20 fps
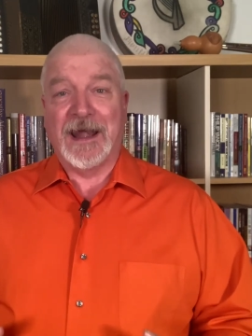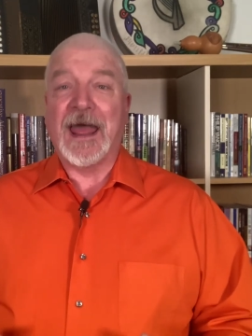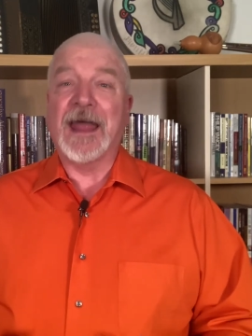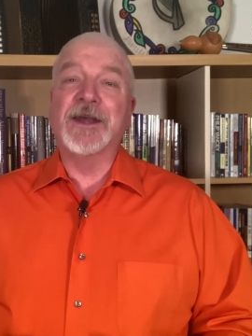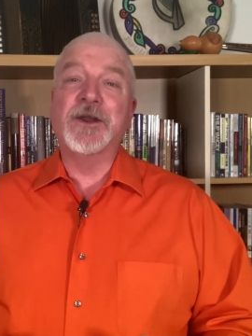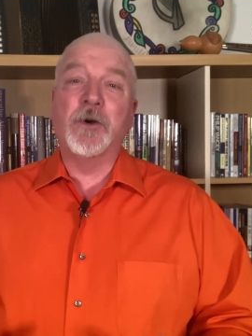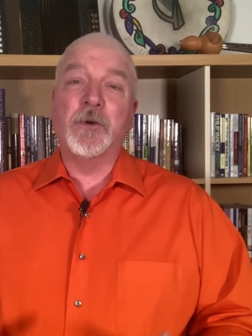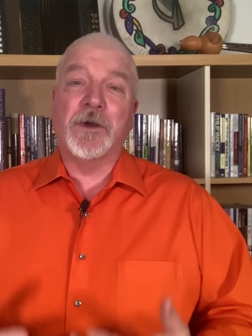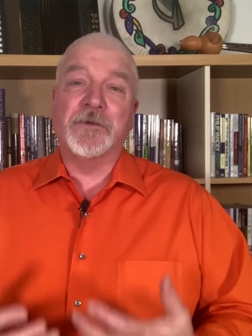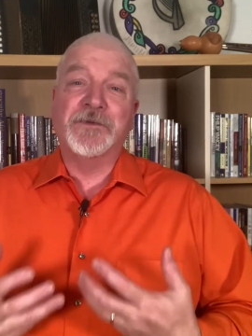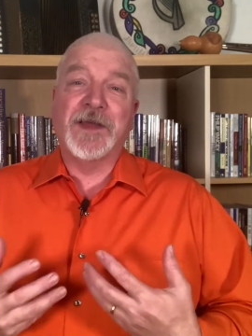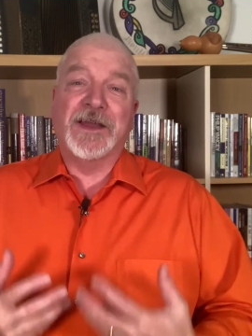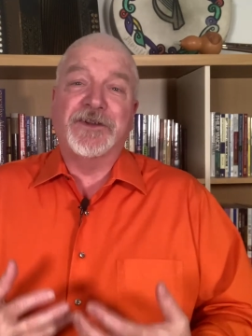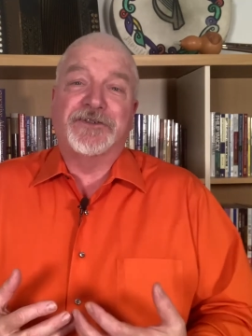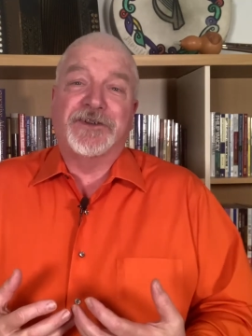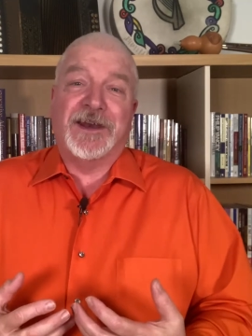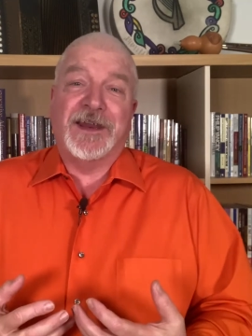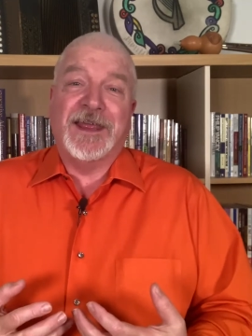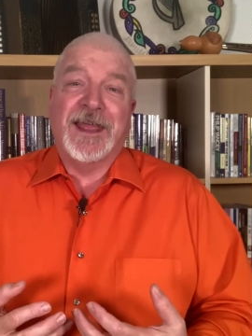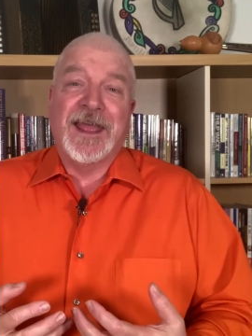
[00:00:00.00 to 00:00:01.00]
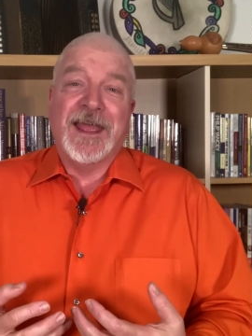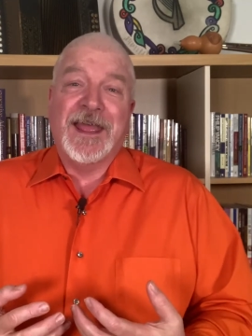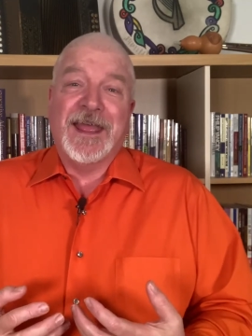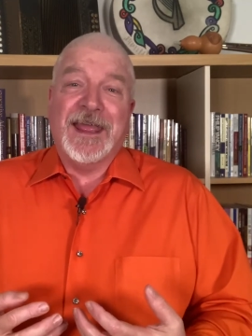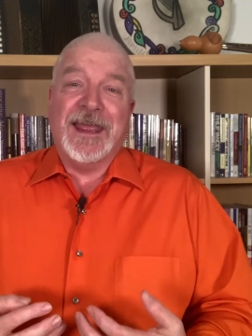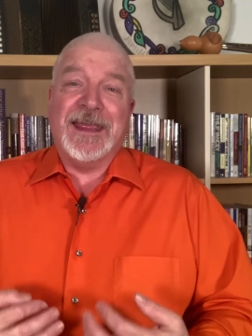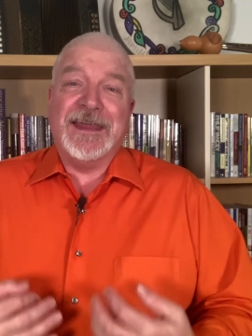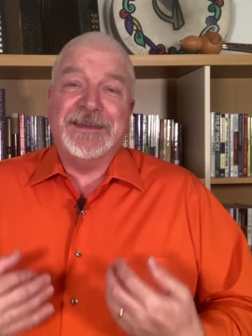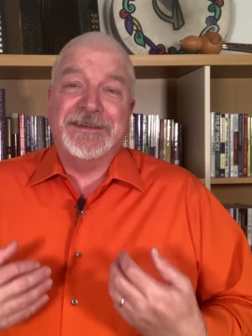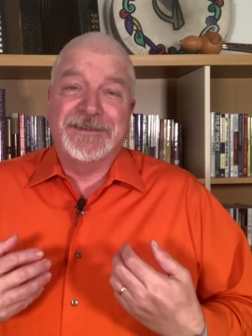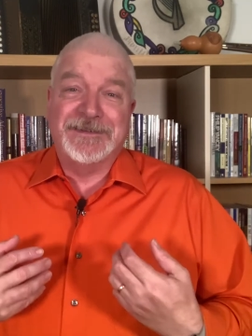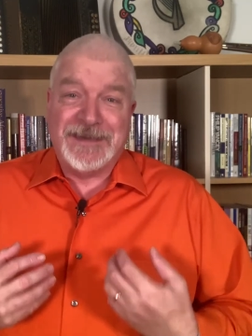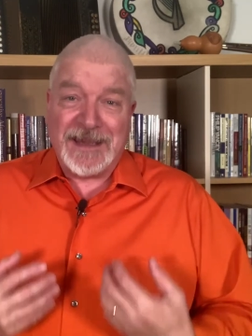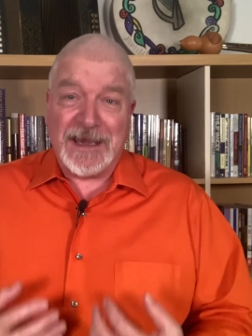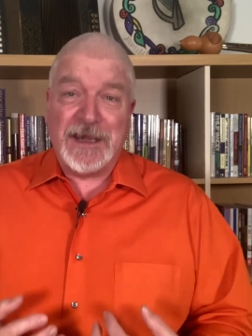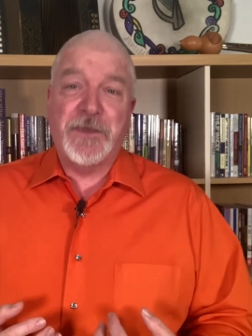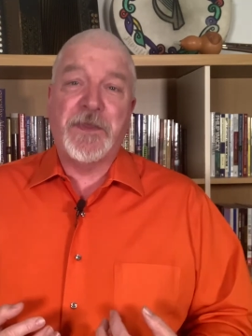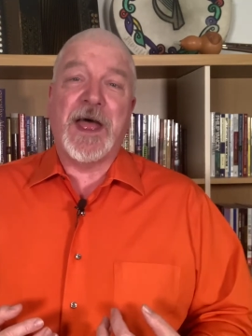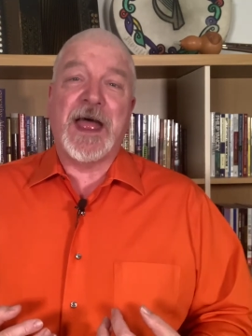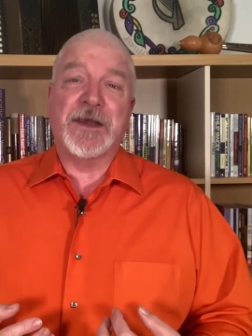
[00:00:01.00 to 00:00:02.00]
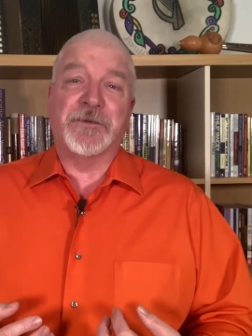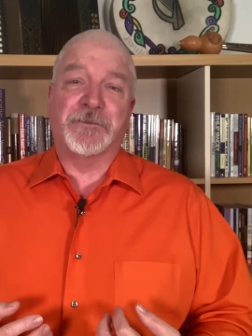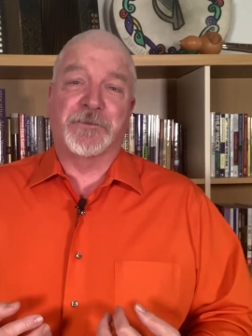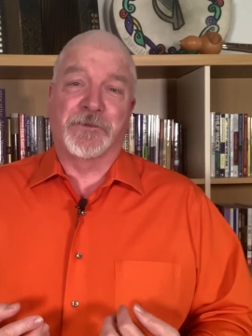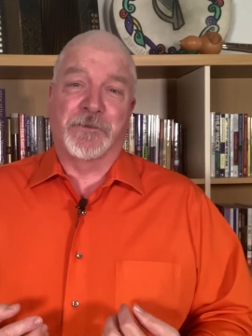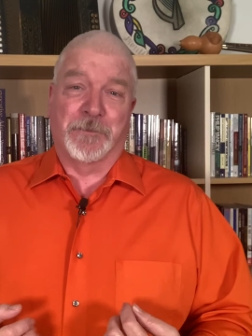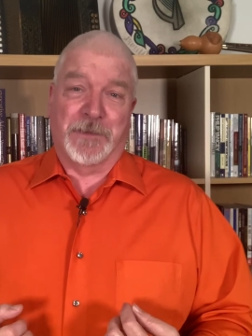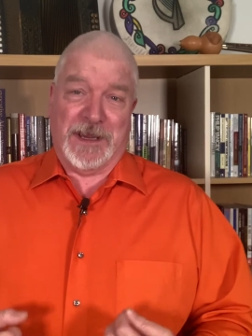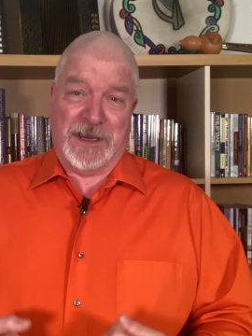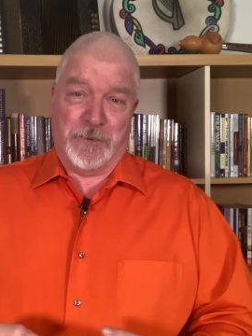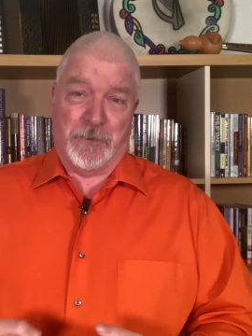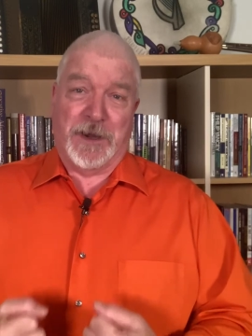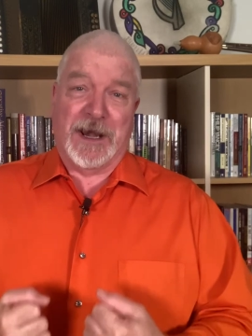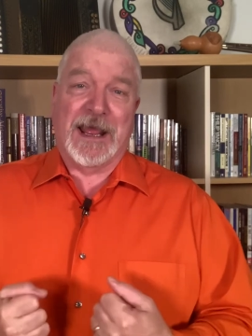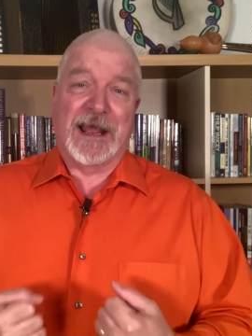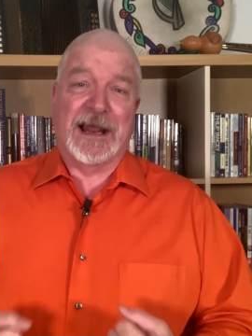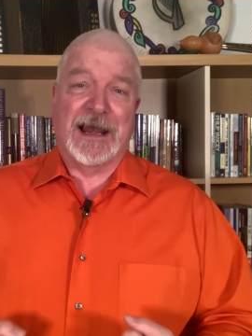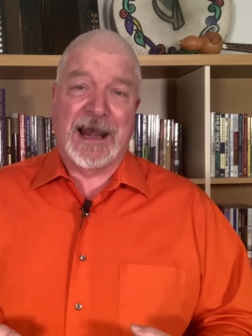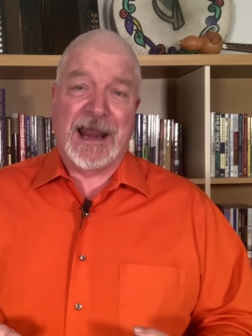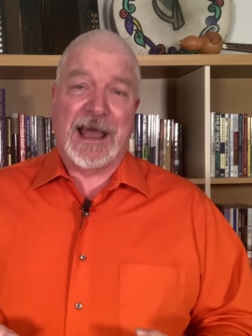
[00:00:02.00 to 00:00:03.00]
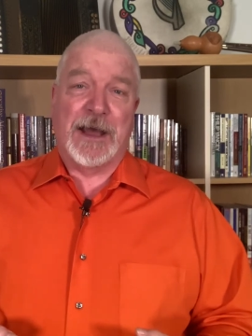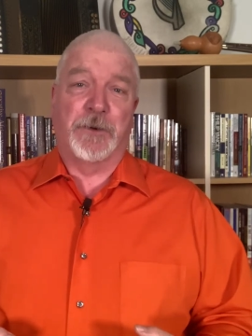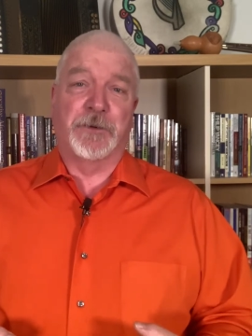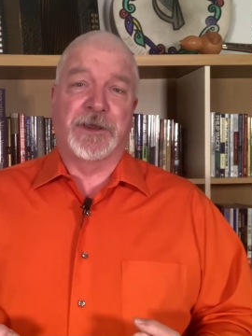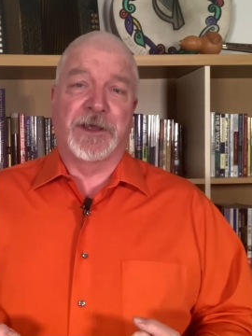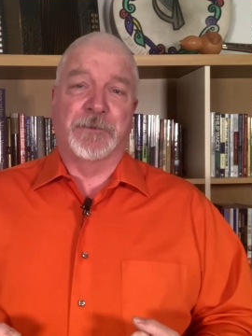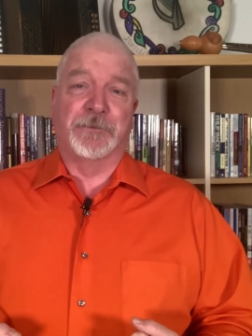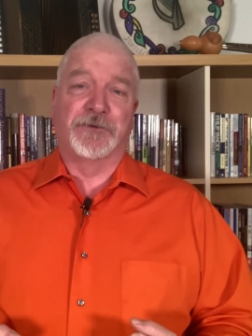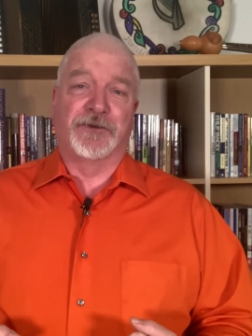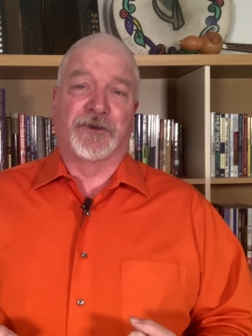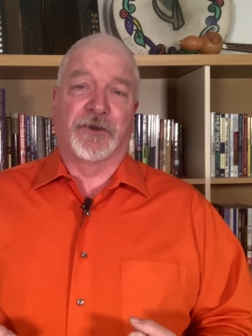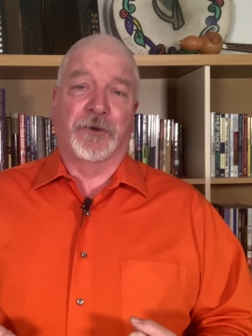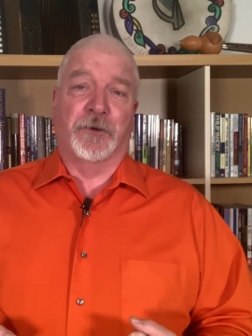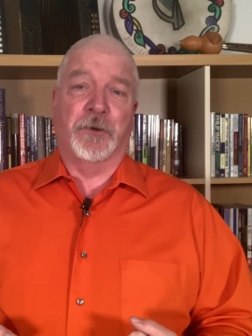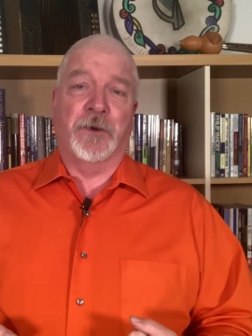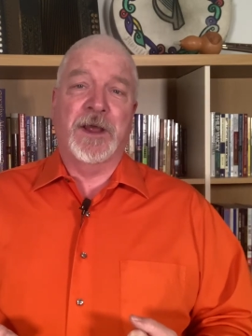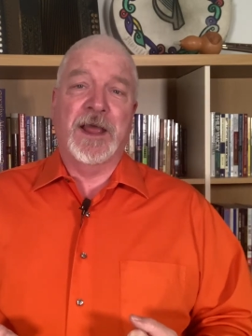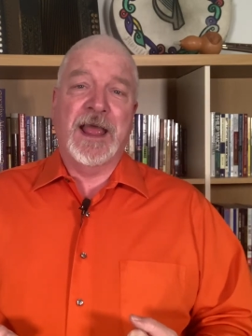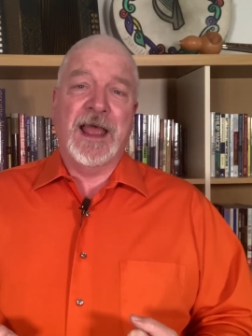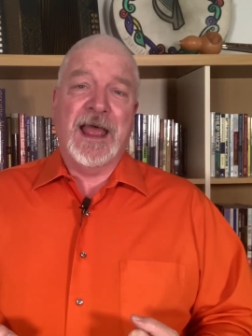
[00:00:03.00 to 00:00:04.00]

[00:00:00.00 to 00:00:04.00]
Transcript: I know eventually he did that for me when I allowed him to.